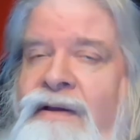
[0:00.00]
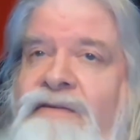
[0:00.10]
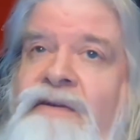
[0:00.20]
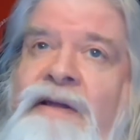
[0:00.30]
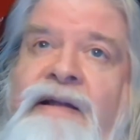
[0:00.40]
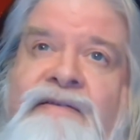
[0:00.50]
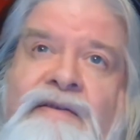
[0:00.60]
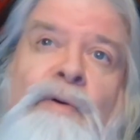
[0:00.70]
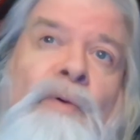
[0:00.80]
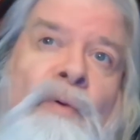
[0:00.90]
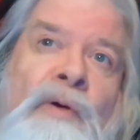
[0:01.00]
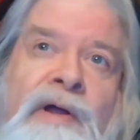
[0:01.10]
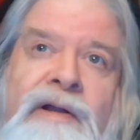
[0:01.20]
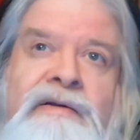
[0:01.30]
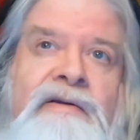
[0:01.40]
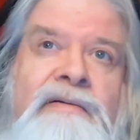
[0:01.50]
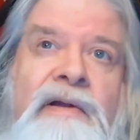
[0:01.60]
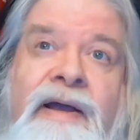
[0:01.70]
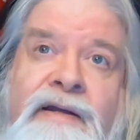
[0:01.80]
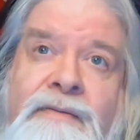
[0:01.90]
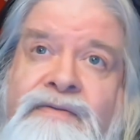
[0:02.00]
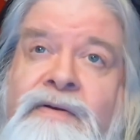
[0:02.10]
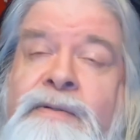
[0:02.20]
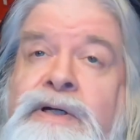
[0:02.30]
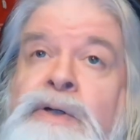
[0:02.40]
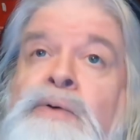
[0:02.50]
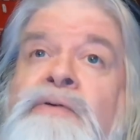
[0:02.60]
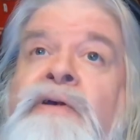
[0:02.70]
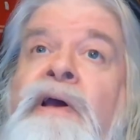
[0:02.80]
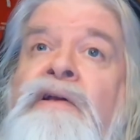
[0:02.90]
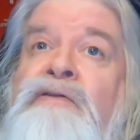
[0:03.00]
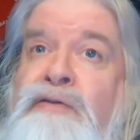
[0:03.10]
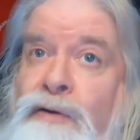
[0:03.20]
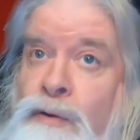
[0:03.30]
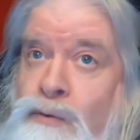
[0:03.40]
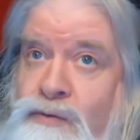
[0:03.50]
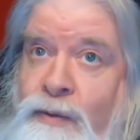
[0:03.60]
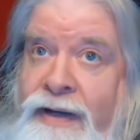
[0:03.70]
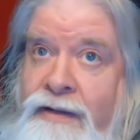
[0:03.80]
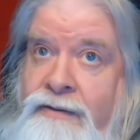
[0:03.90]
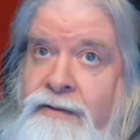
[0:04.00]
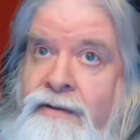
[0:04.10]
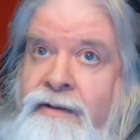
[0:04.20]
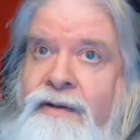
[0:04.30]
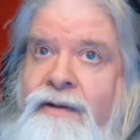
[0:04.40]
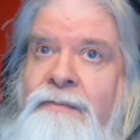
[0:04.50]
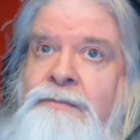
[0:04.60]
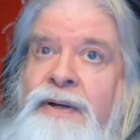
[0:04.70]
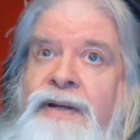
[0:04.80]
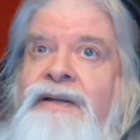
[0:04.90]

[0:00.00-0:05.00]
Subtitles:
You see, that's the whole delight of somebody who is slow to anger, but